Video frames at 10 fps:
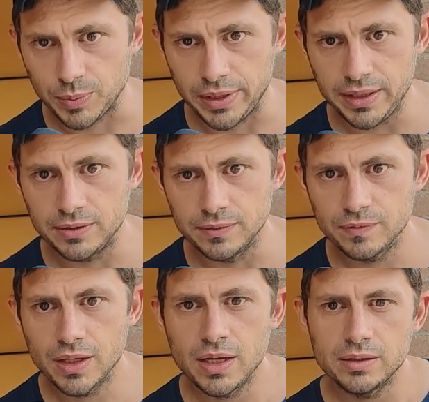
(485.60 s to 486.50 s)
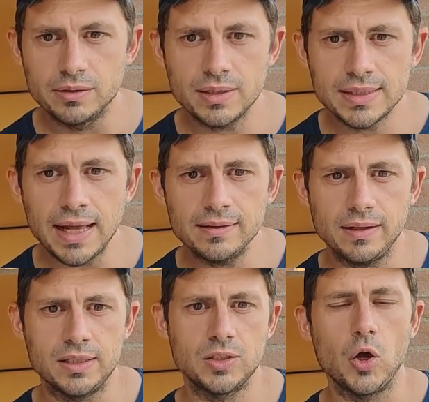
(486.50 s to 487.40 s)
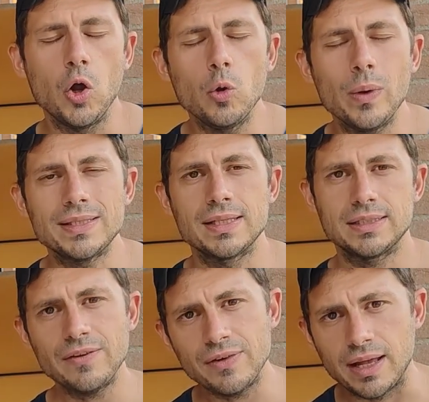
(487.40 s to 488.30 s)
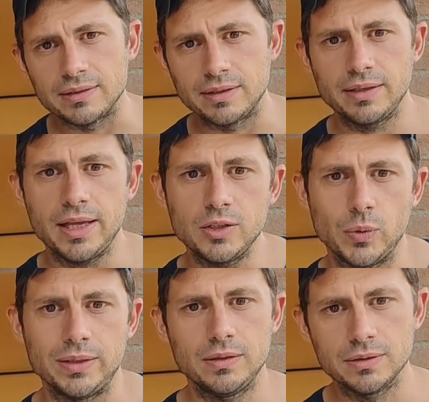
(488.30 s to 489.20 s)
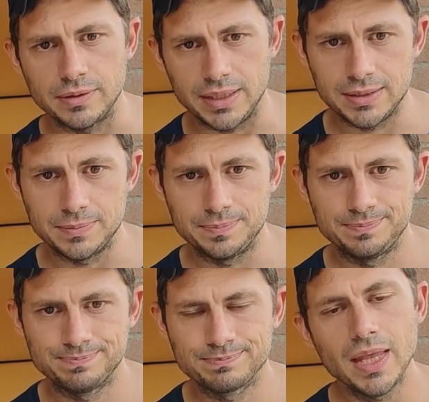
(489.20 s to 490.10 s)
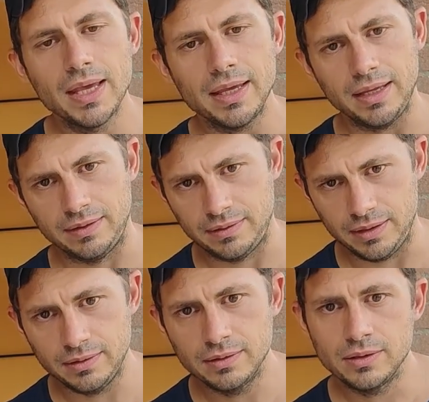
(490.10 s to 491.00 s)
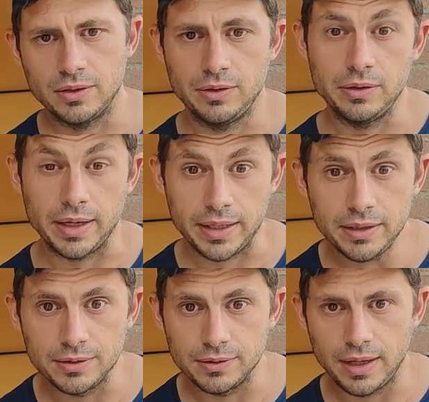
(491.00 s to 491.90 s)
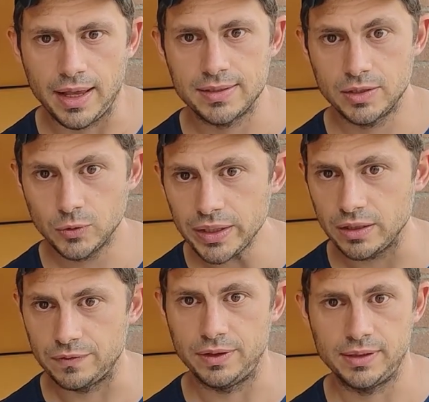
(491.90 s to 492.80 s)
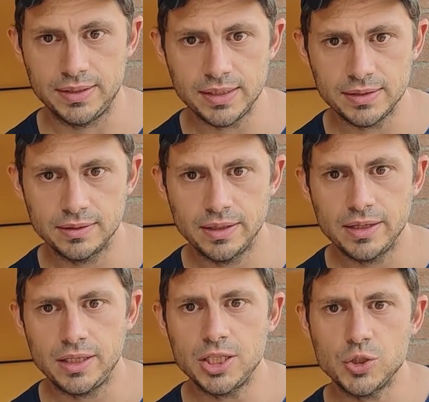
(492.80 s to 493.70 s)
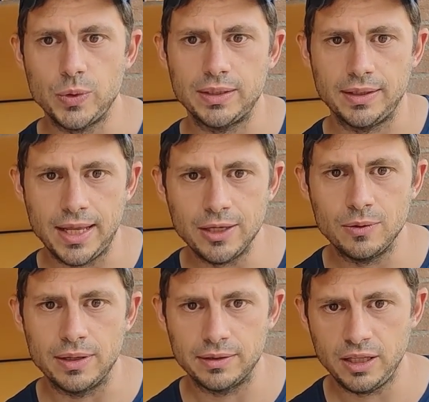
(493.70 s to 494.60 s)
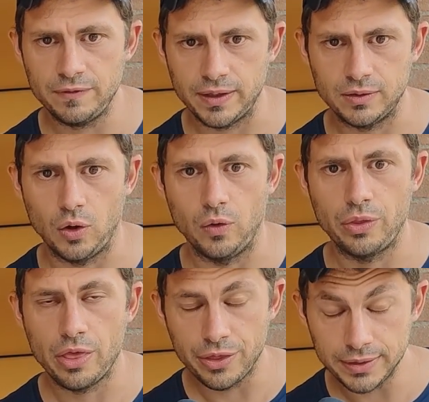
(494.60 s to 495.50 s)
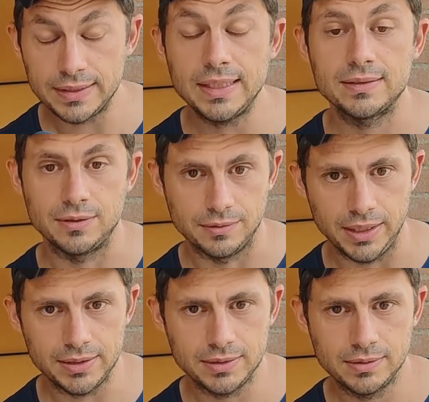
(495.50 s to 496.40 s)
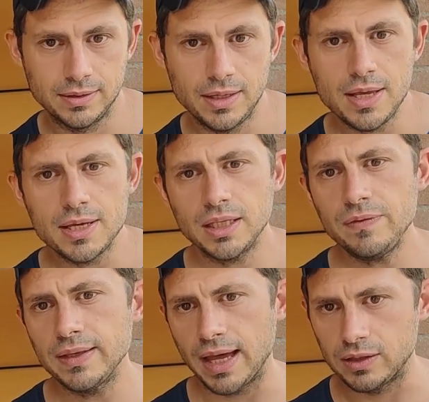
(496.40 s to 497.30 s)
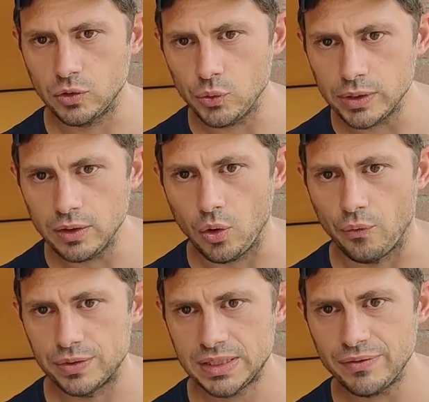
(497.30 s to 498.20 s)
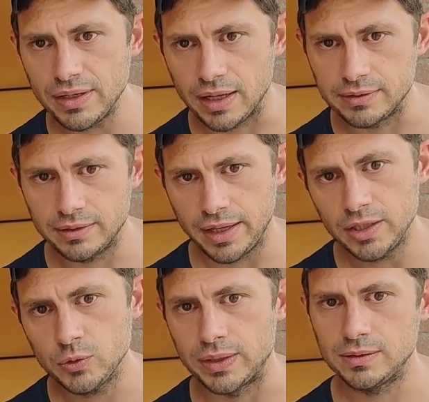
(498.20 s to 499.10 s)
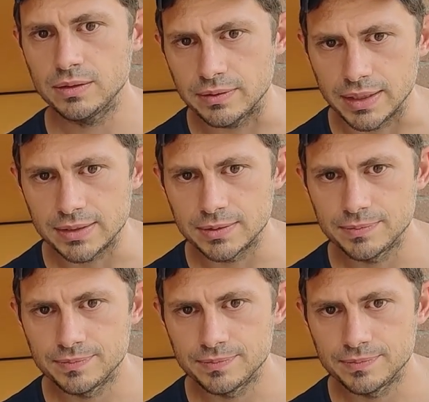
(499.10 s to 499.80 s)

polyhedron, the result is always 720 degrees. Indeed, the dodecahedron has 20 vertices, each with an angular defect of 36 degrees, giving a total of 720 degrees.